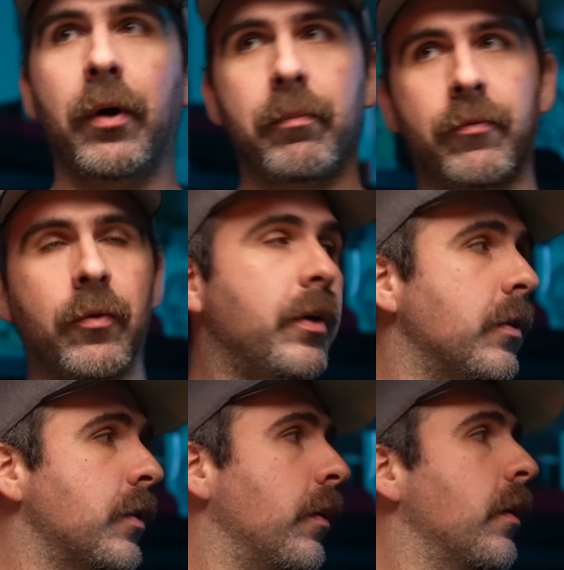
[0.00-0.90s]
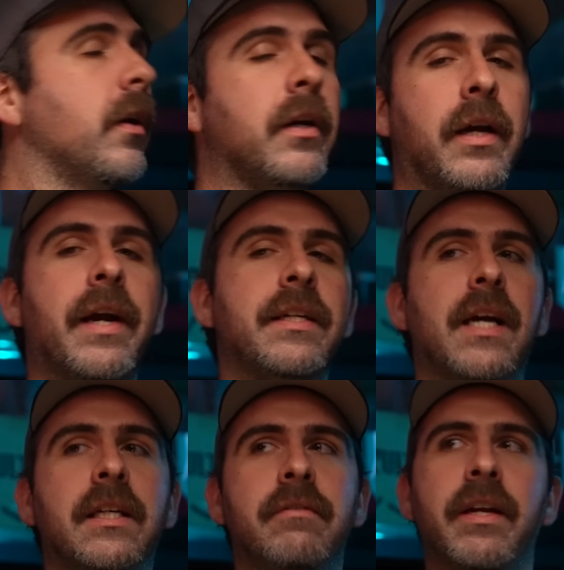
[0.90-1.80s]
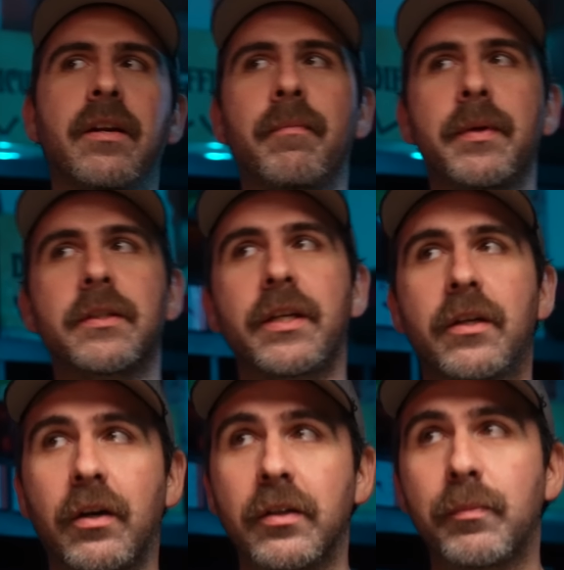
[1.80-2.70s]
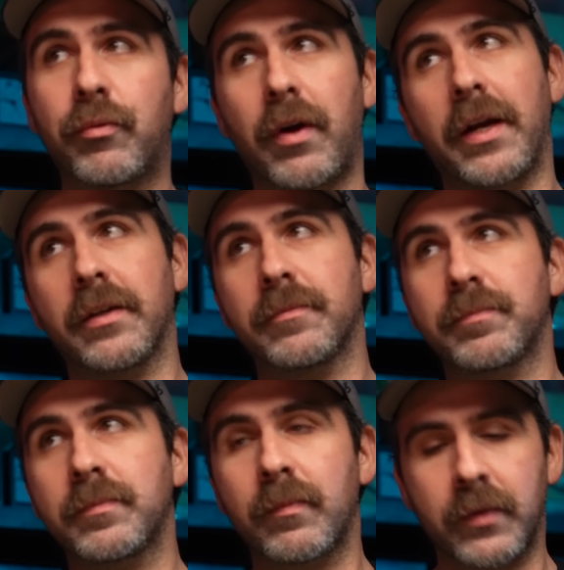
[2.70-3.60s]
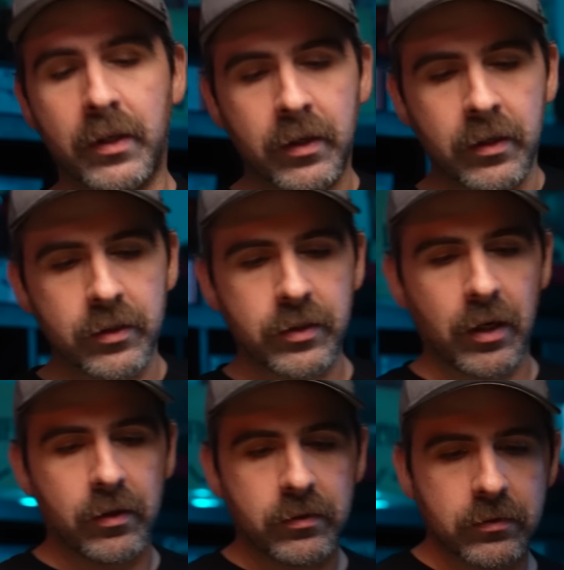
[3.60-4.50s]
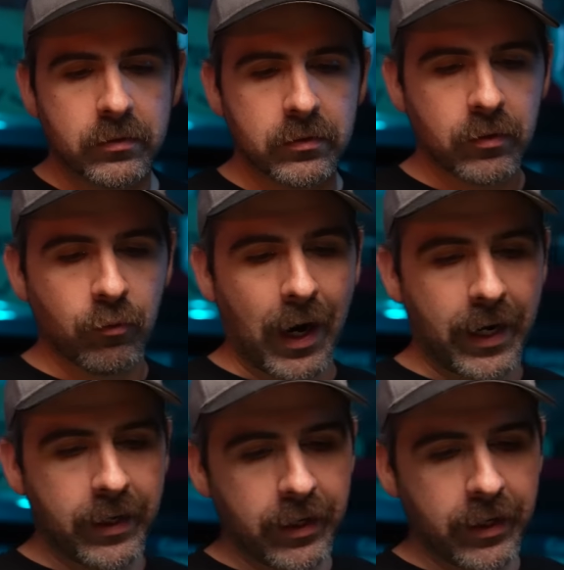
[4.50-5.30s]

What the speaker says: but before your turn, I get to activate an ability called Prey. So, Ryan